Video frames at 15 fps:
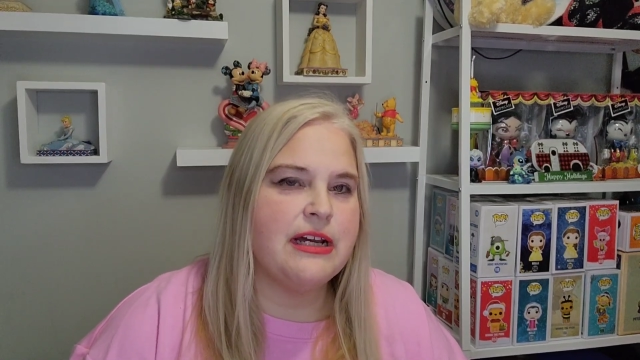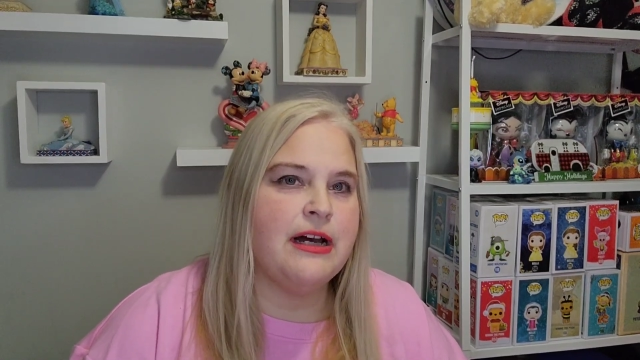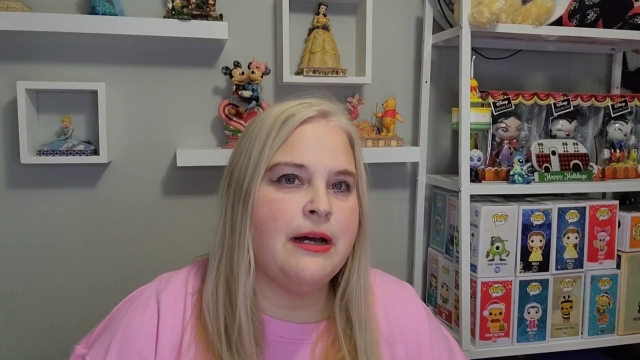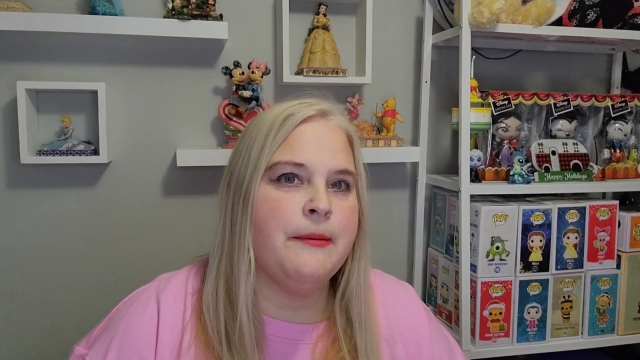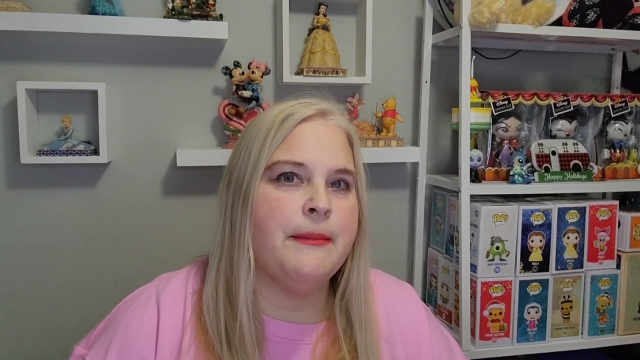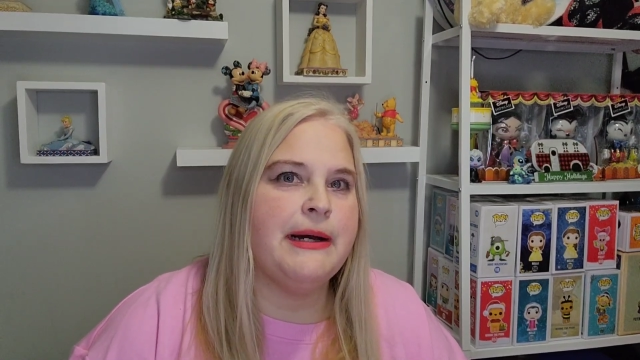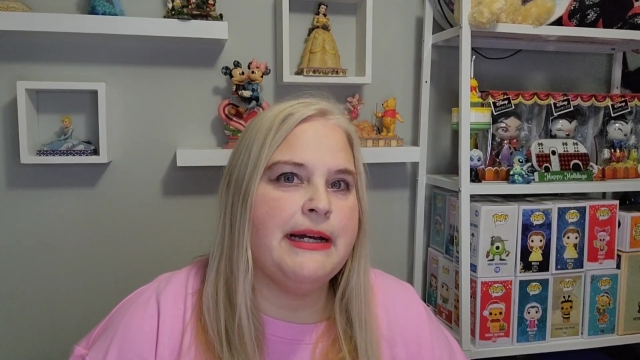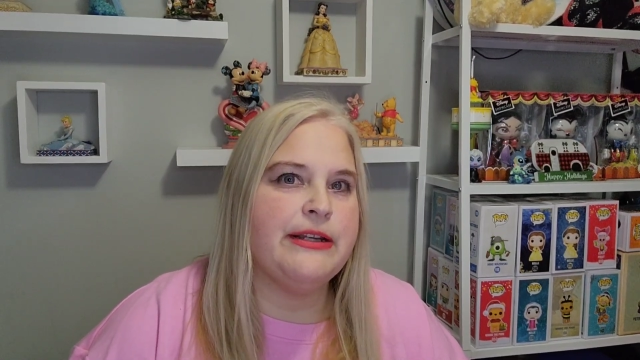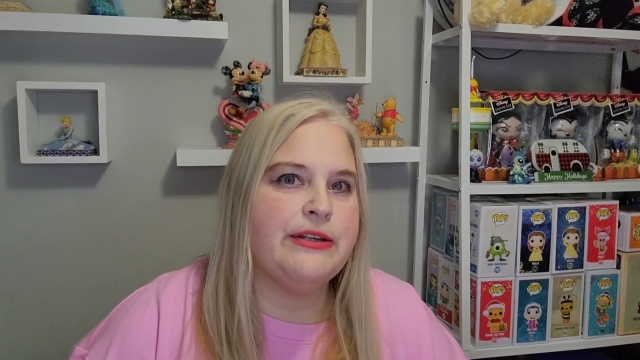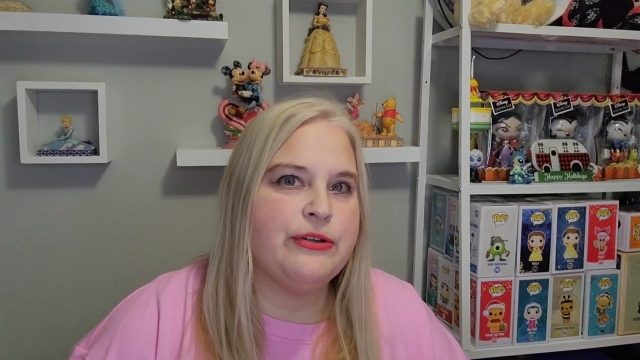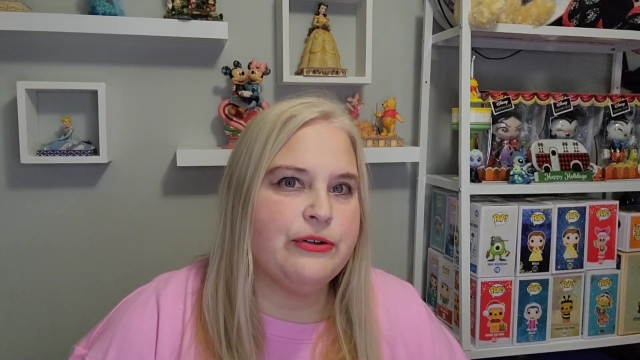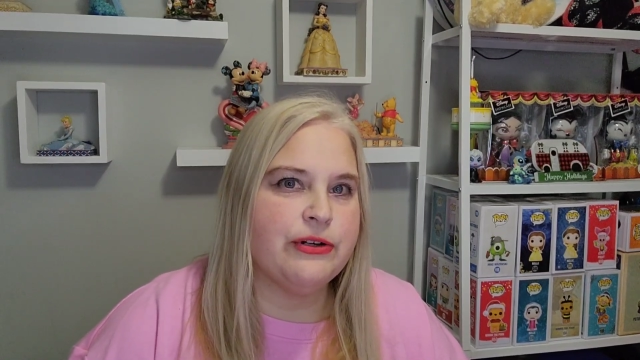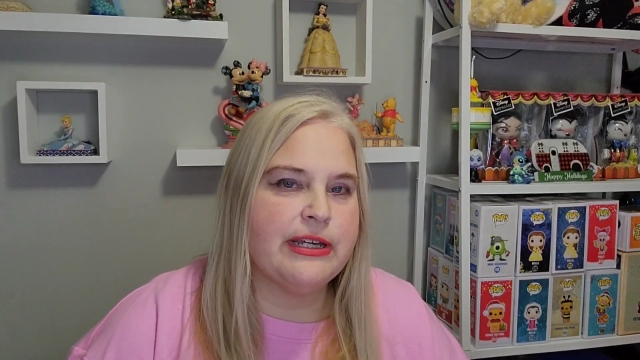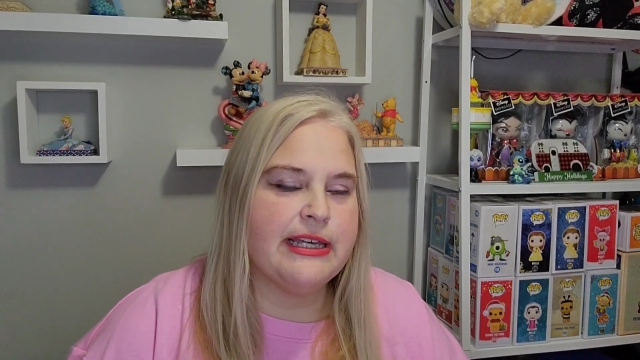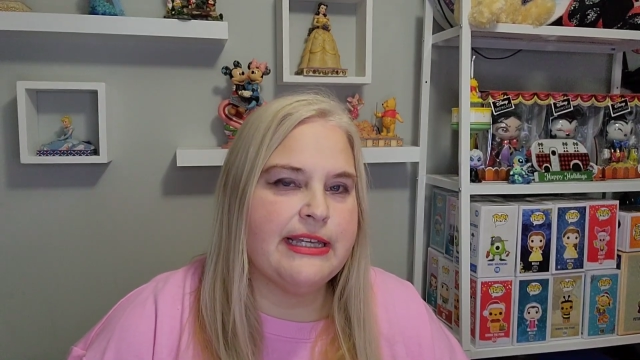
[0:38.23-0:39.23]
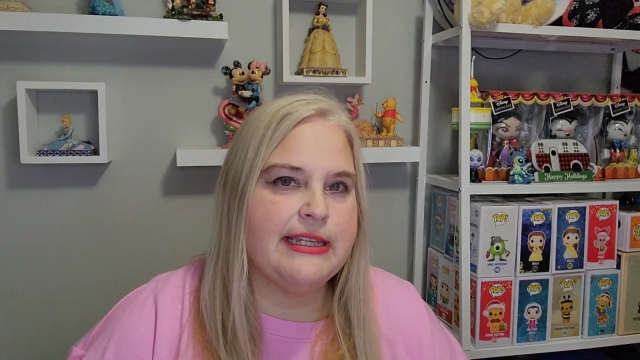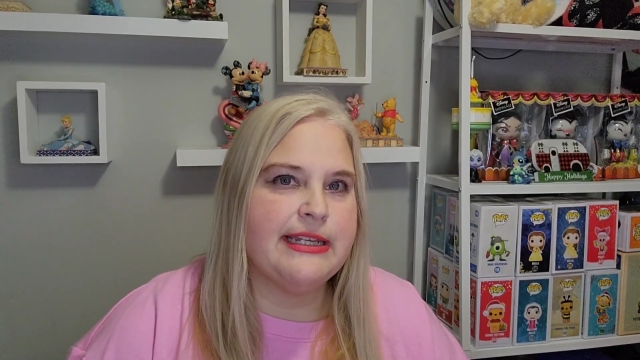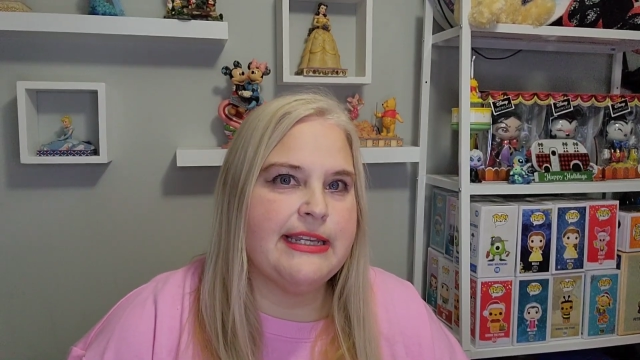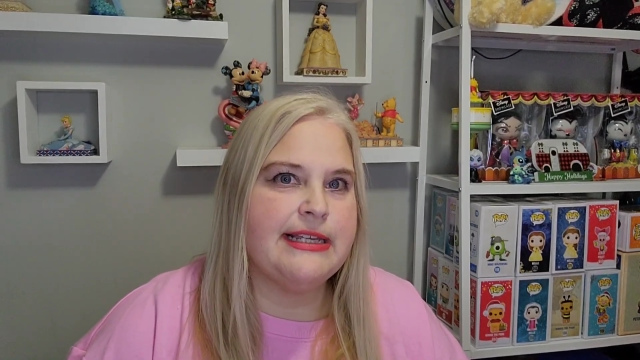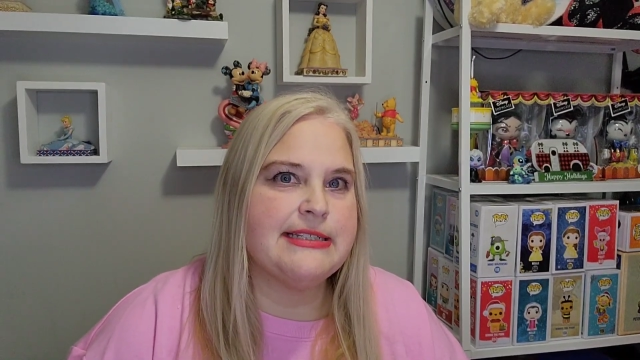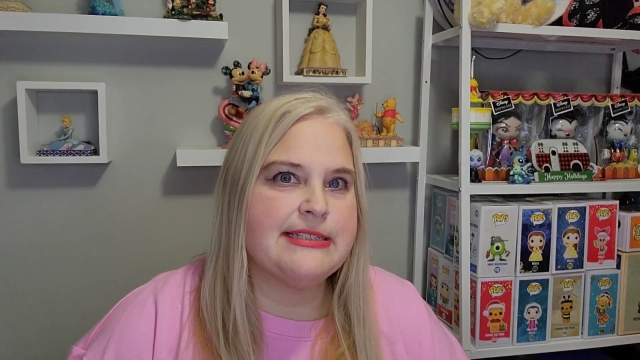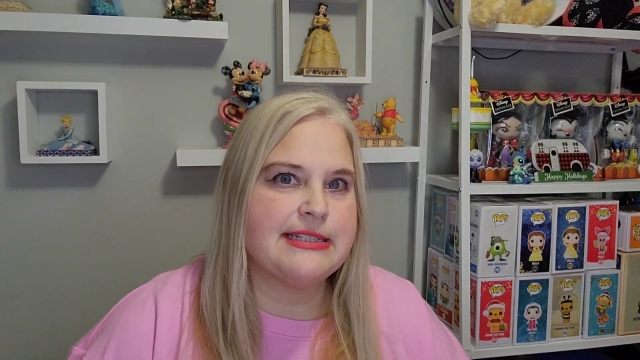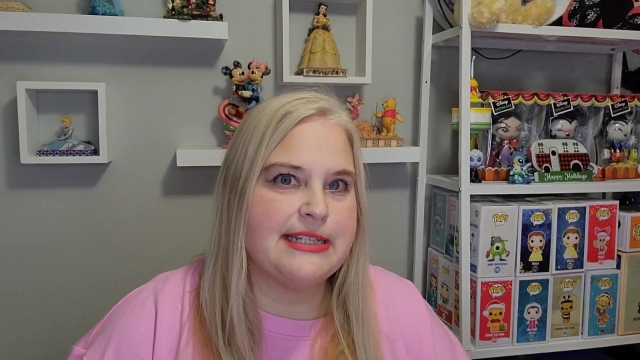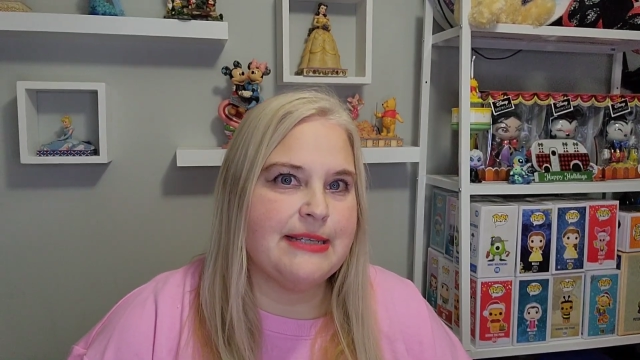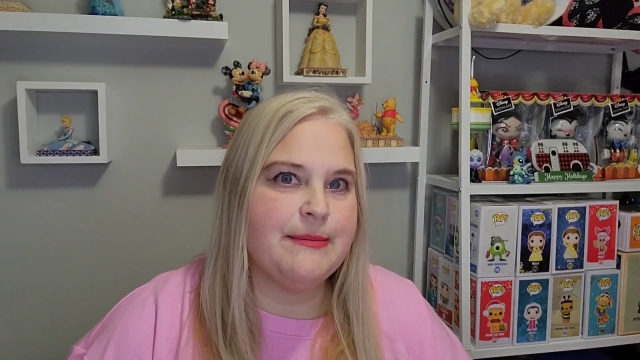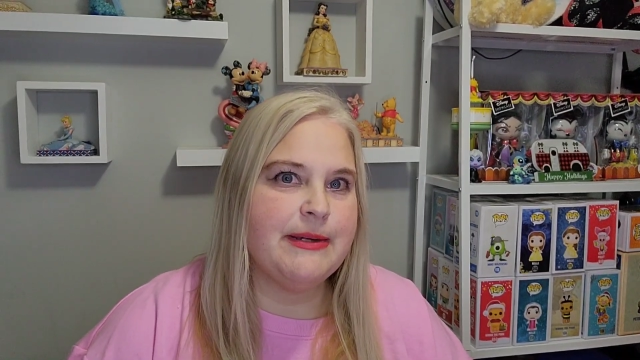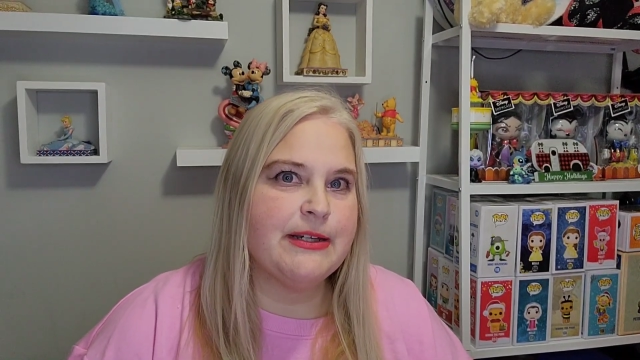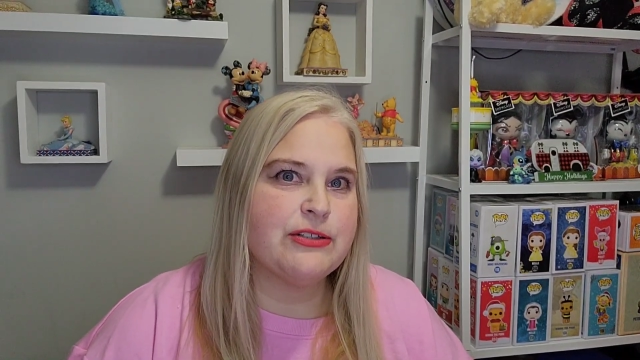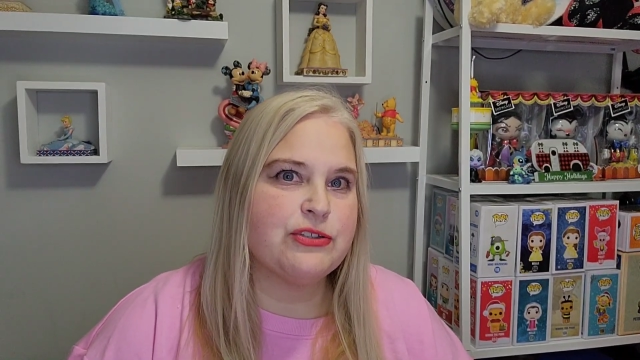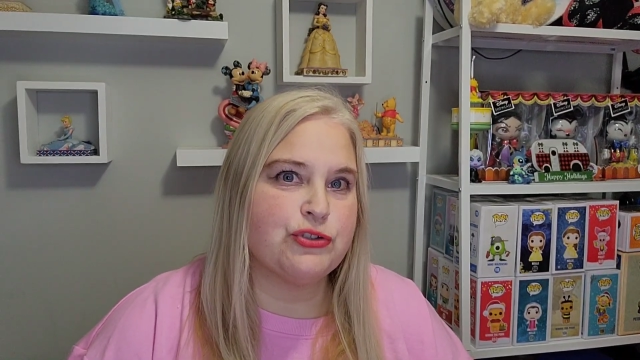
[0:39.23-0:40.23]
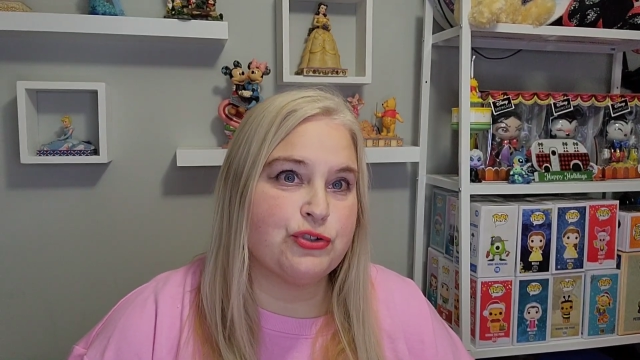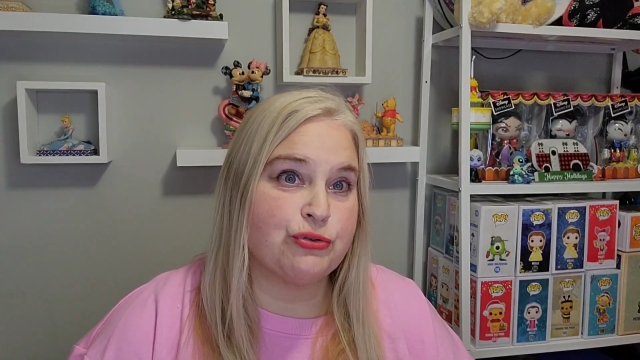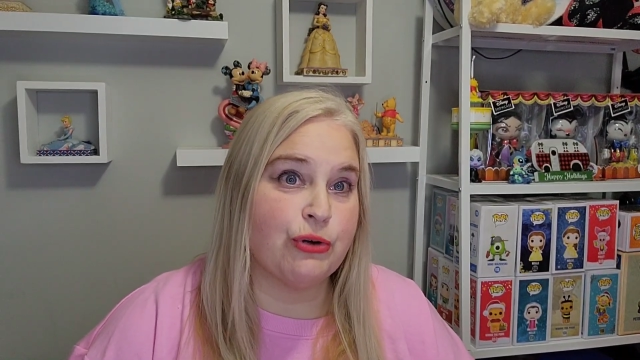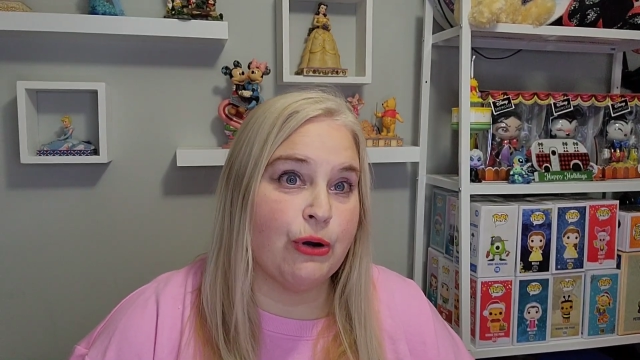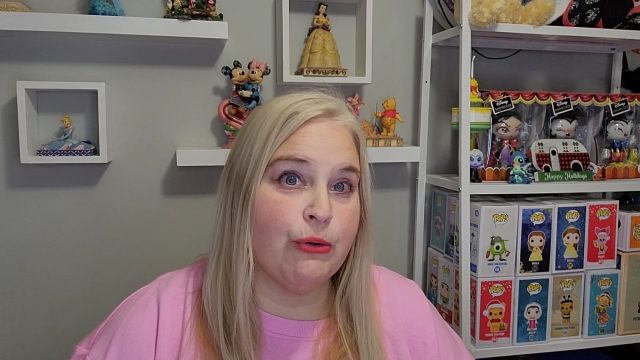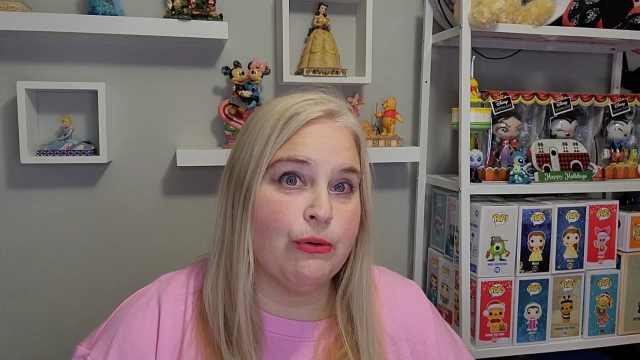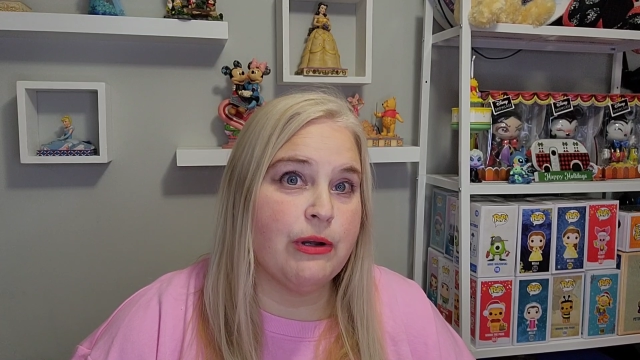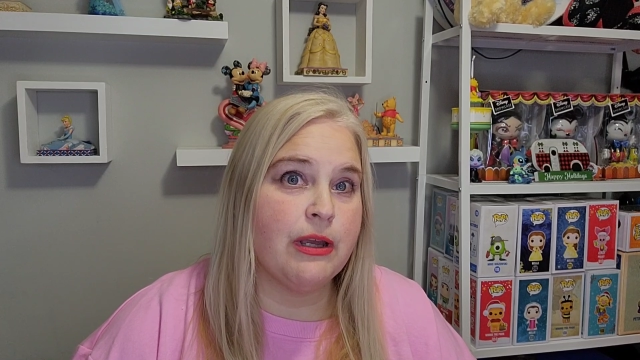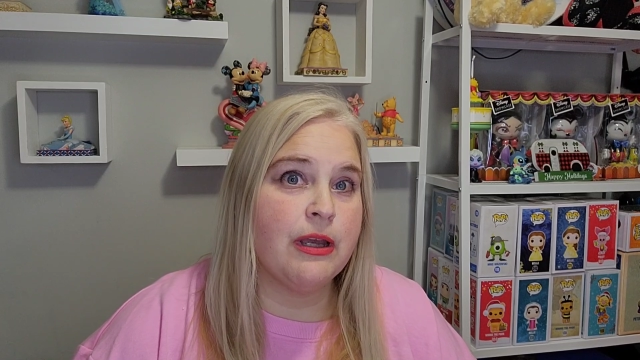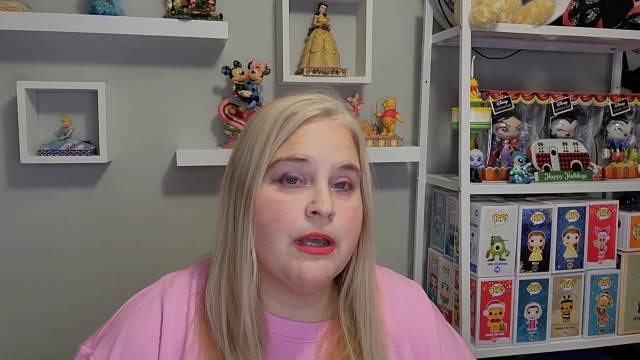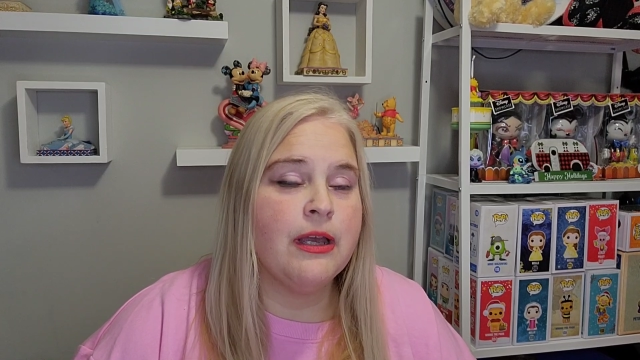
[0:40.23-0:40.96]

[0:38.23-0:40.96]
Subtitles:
I took an ischemic stroke.